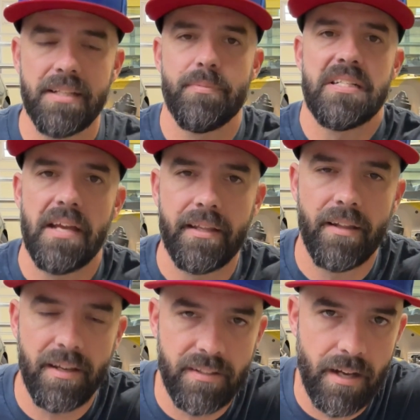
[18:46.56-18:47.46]
to be taken
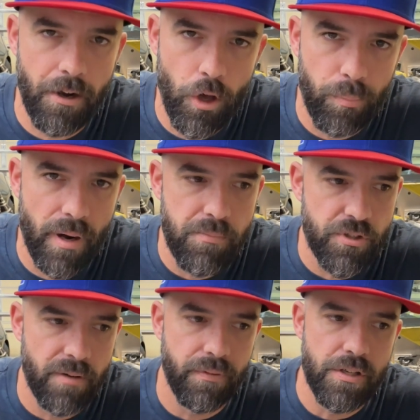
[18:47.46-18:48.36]
lightly on a no prep
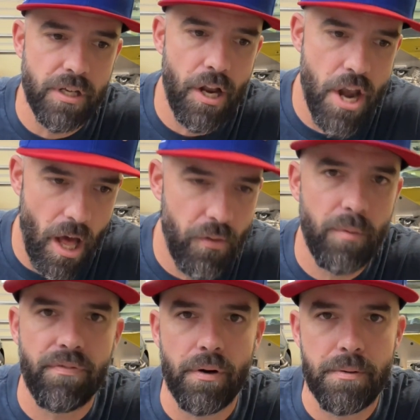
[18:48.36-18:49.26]
surface. Another
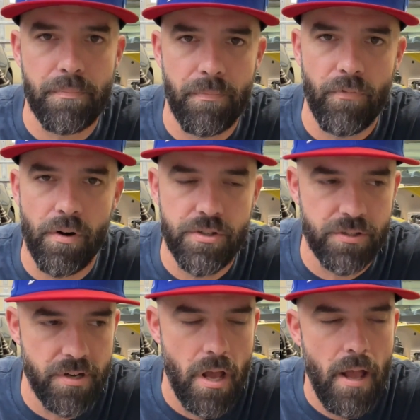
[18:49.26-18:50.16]

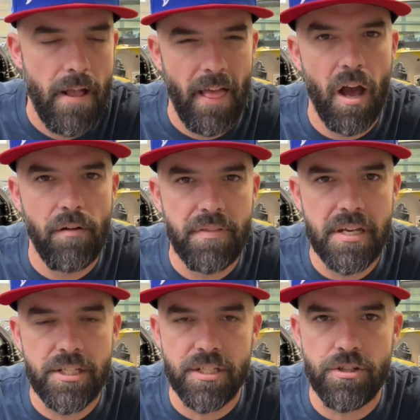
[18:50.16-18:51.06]
version of
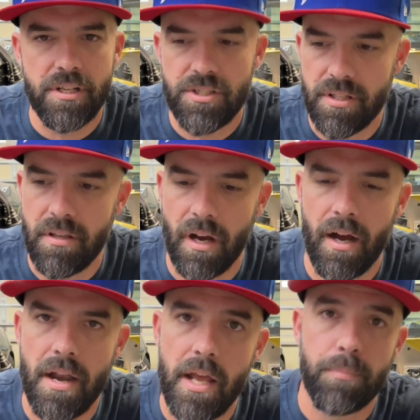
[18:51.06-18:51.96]
this, as you can see
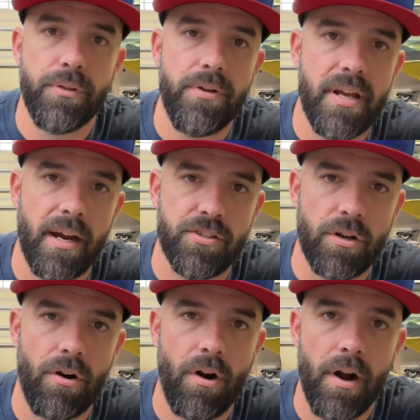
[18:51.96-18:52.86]
on Nick Pluniak's
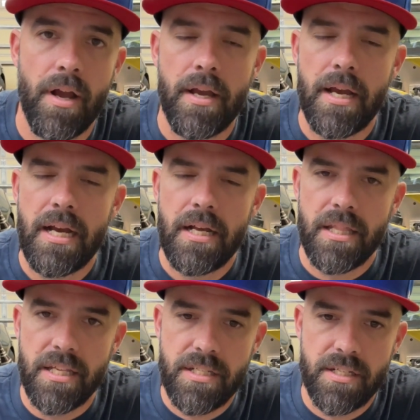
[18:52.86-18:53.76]
car,
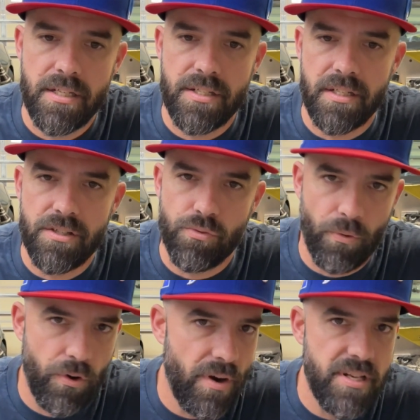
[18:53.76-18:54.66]
this is his
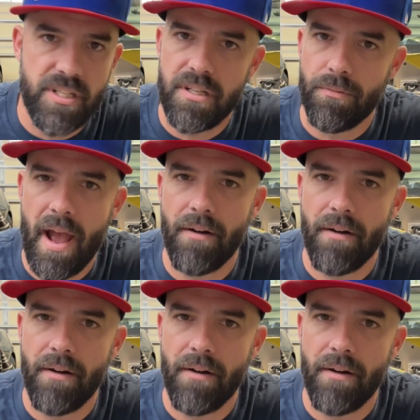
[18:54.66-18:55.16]
crazy rat